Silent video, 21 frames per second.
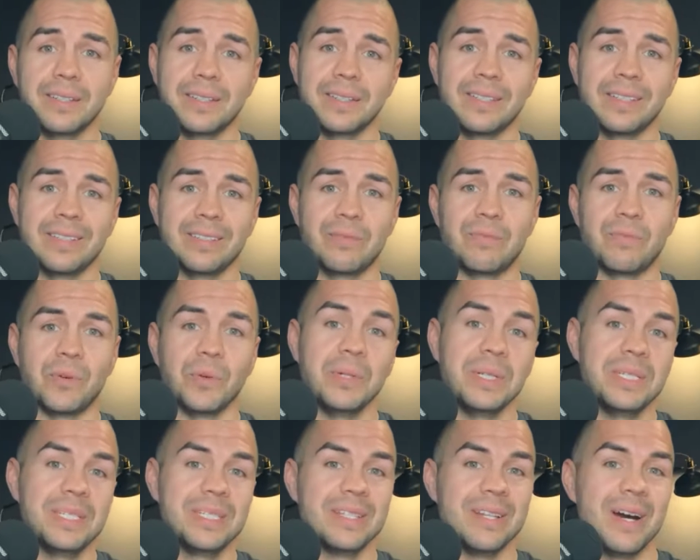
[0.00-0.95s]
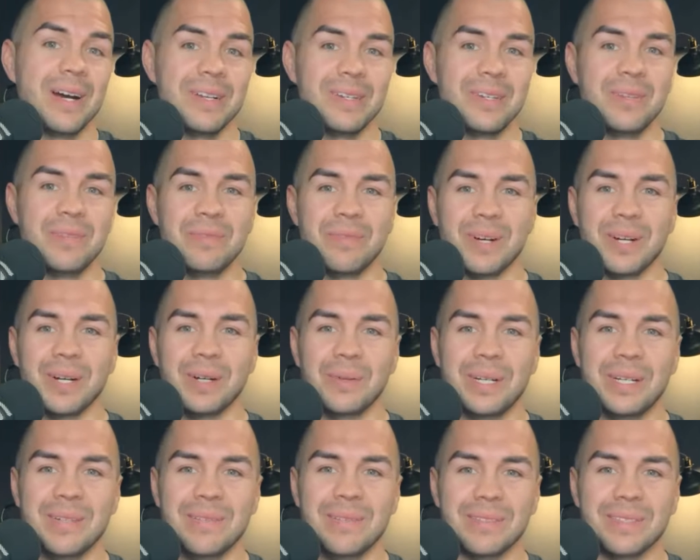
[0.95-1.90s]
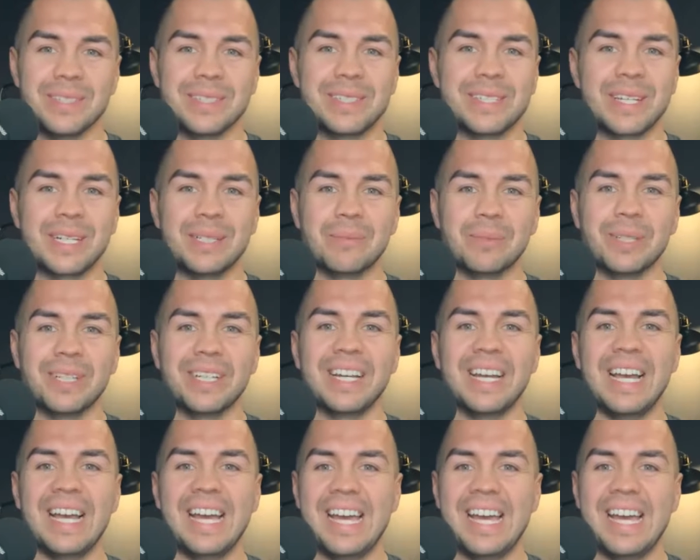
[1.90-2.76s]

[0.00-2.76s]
Like 40's not too far away for this cowboy,